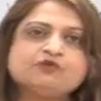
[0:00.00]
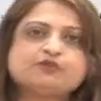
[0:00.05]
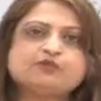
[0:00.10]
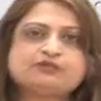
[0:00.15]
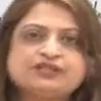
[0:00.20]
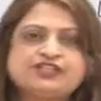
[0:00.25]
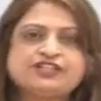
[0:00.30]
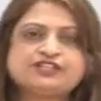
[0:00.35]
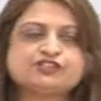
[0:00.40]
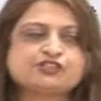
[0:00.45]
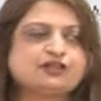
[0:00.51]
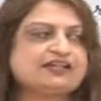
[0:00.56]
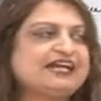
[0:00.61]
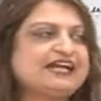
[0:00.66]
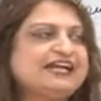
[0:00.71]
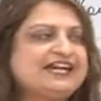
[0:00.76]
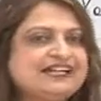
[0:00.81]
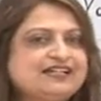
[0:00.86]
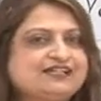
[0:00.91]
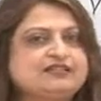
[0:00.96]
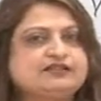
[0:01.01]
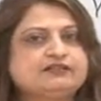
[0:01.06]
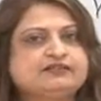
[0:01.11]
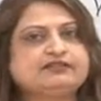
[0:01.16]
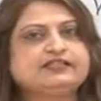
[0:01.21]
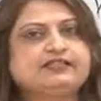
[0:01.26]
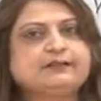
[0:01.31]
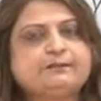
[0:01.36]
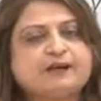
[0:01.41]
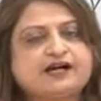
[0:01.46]
to reach or head
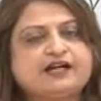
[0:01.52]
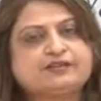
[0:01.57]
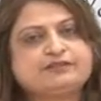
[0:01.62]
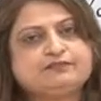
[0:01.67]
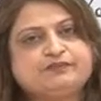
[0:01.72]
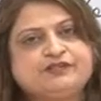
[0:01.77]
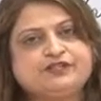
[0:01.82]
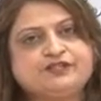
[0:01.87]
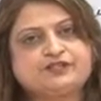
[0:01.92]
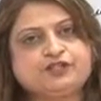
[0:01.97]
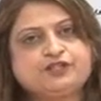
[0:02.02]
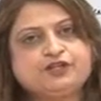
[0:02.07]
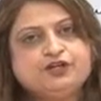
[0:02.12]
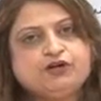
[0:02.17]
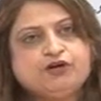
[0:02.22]
the department